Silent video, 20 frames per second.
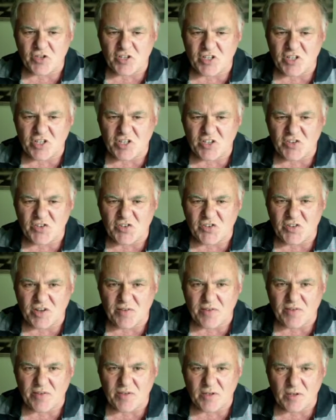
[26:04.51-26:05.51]

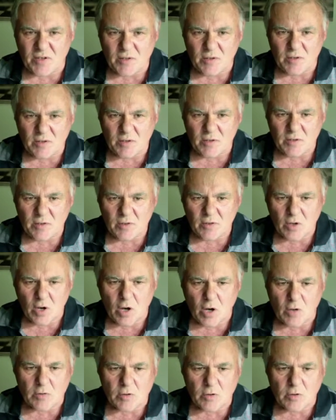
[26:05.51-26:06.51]
e7. Oh,
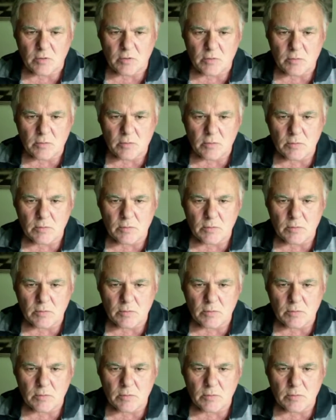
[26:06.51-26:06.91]
hold on.